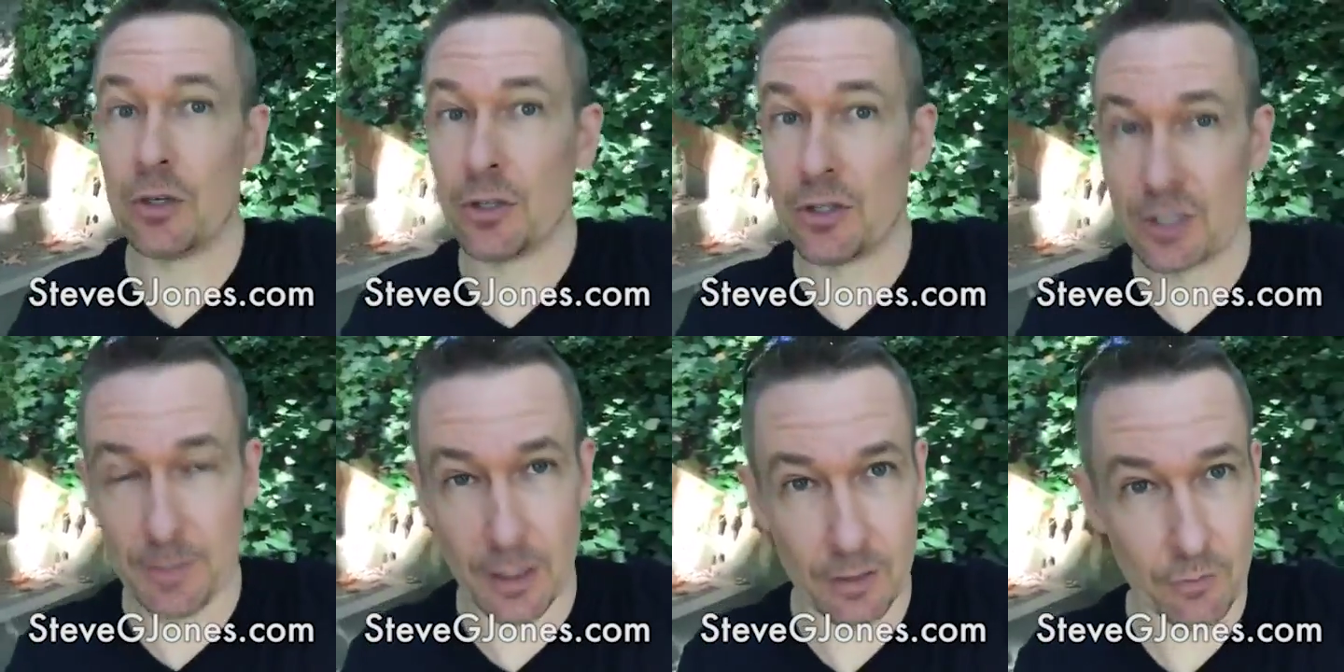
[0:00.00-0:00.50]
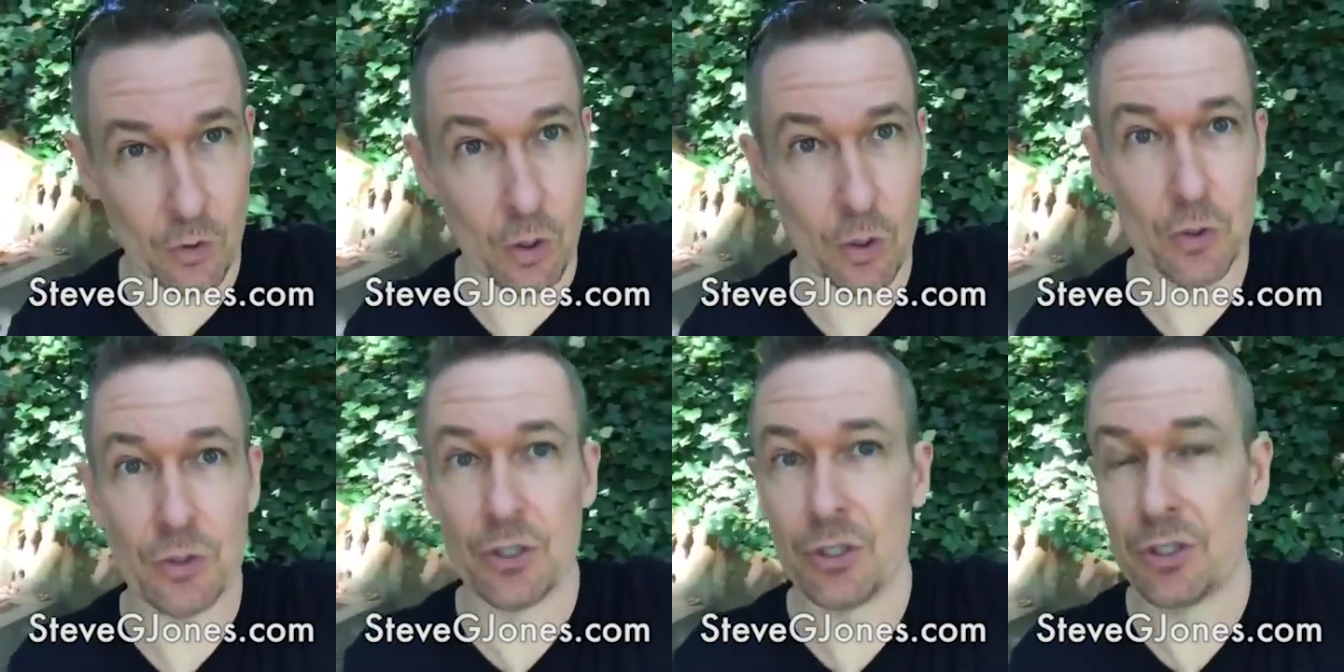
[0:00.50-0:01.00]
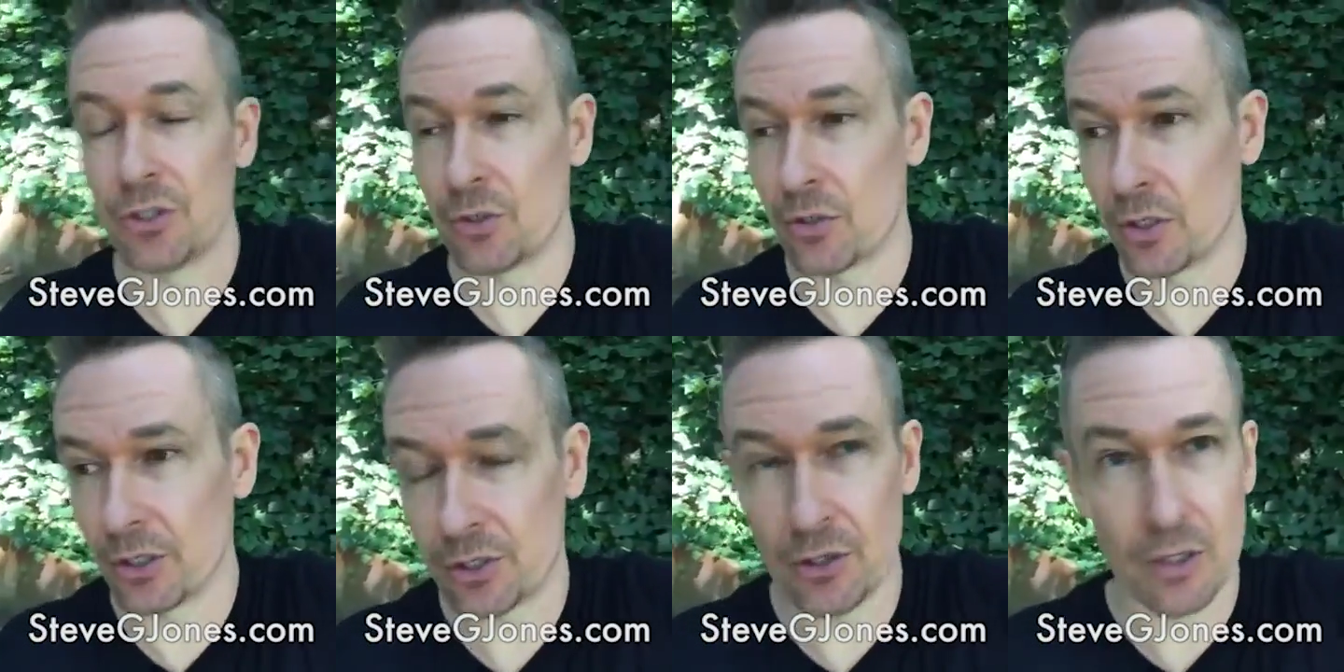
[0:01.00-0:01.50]
or the smell of roses,
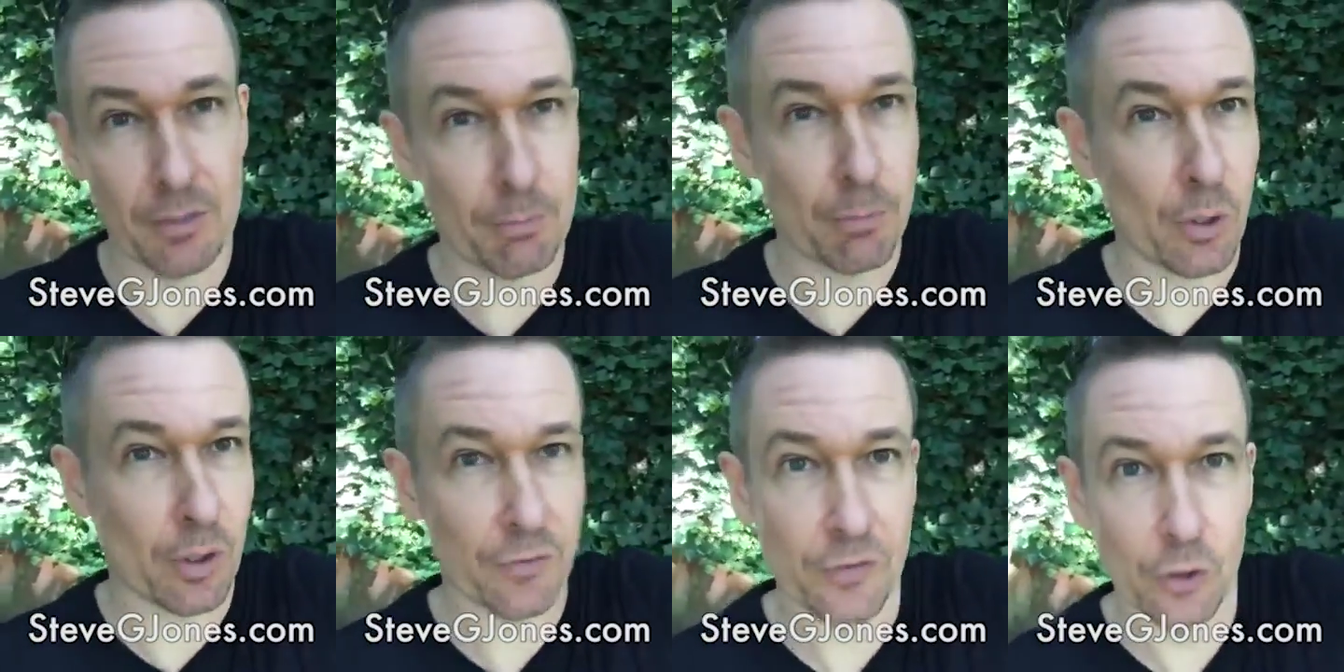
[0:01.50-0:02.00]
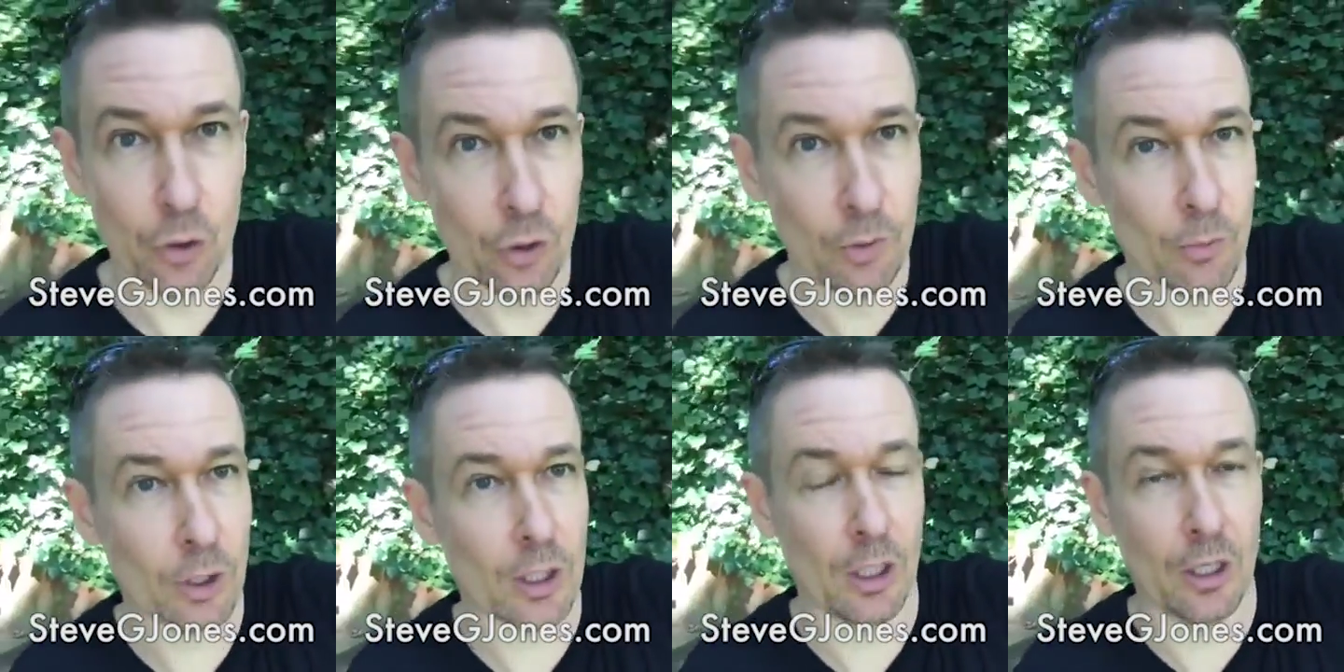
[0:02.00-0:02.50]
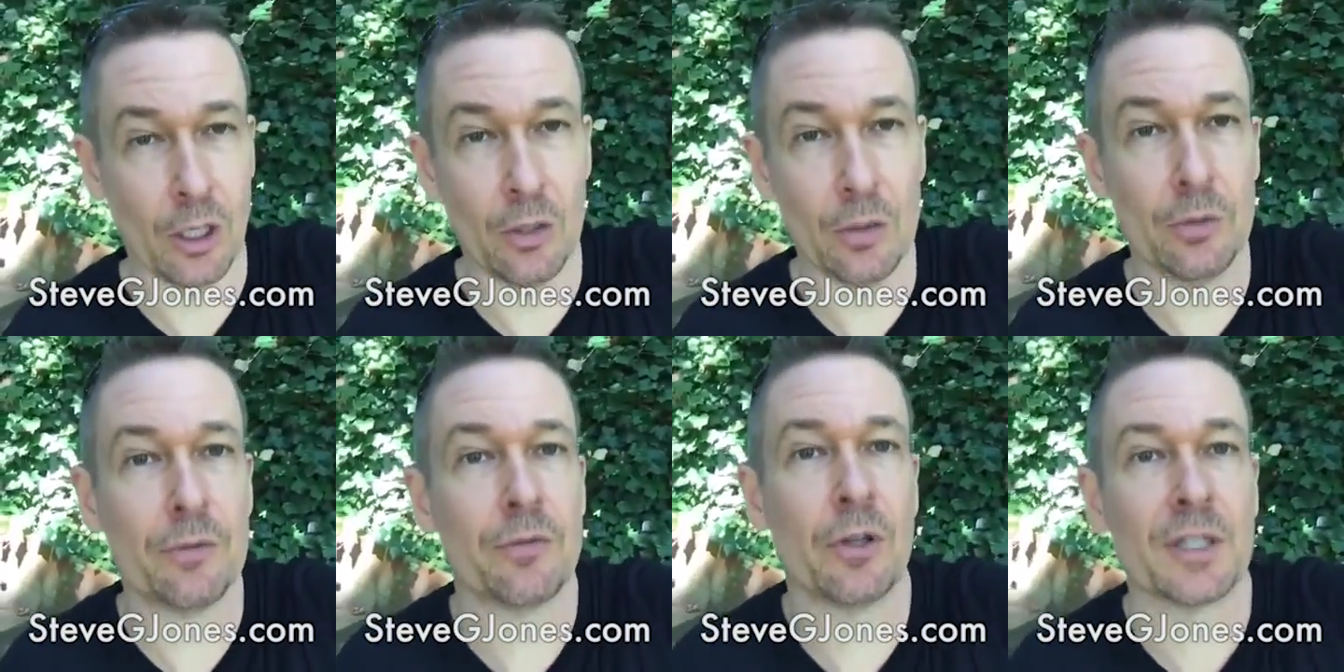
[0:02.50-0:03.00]
or a certain perfume or
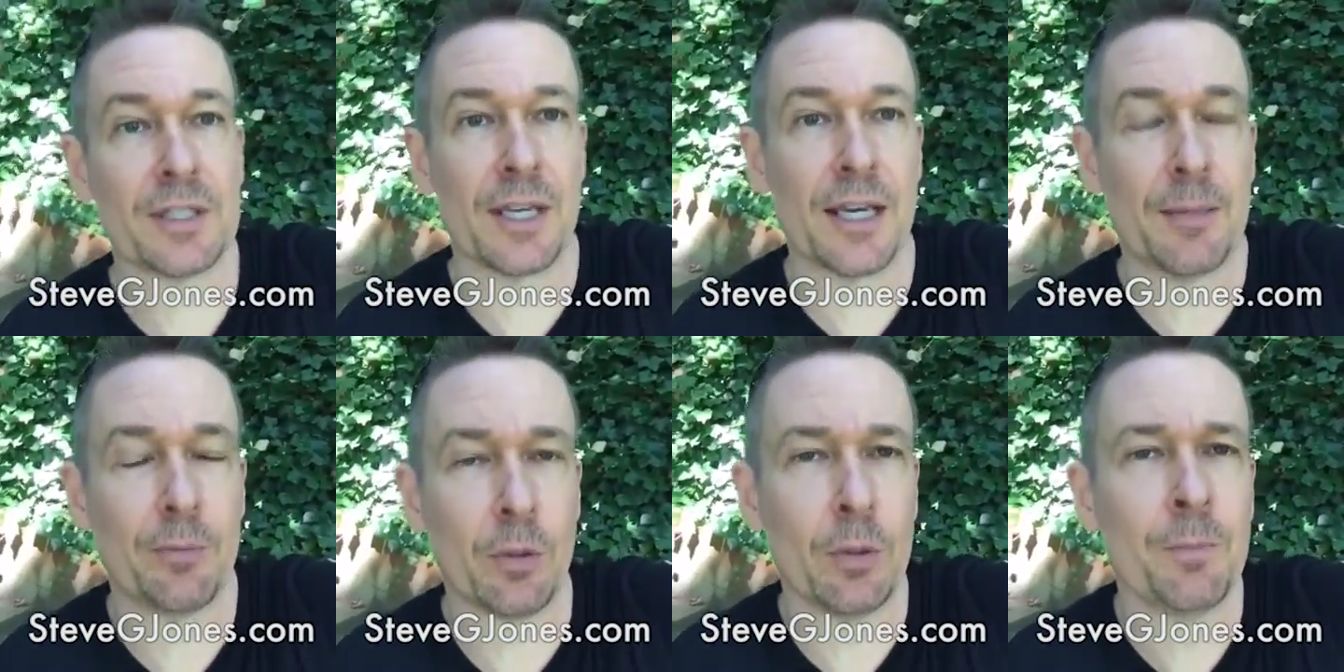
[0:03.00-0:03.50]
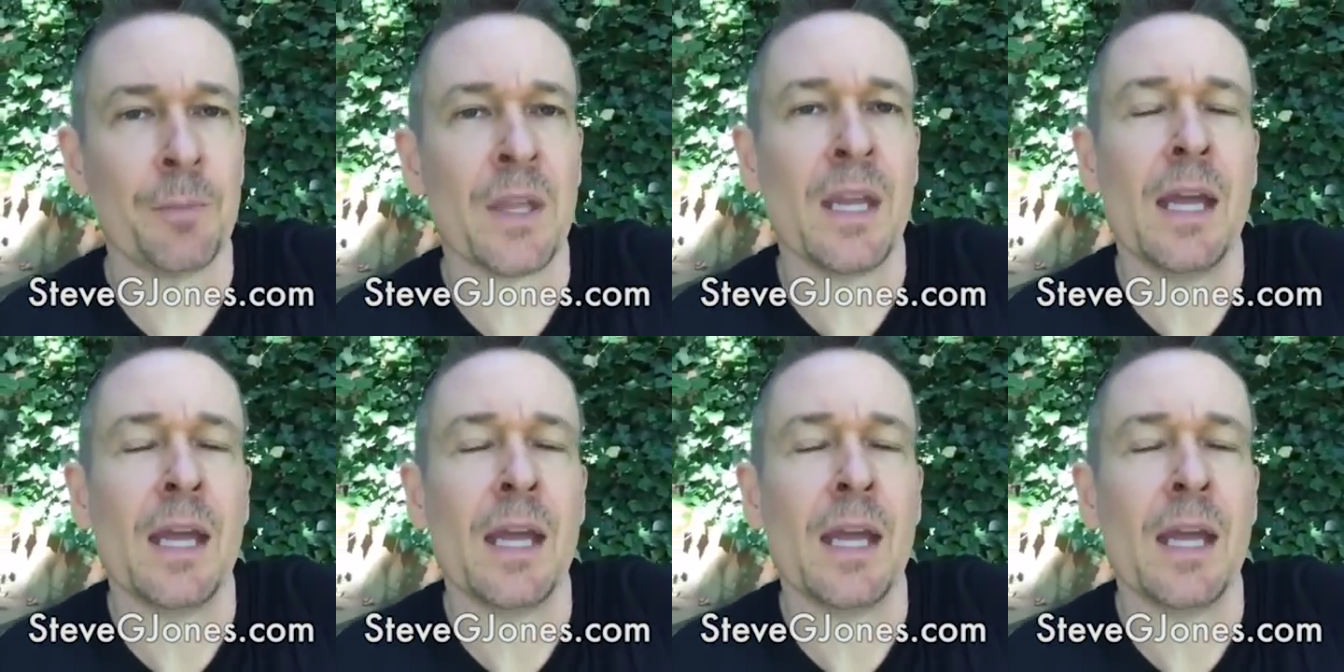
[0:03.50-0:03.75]
cologne, for example.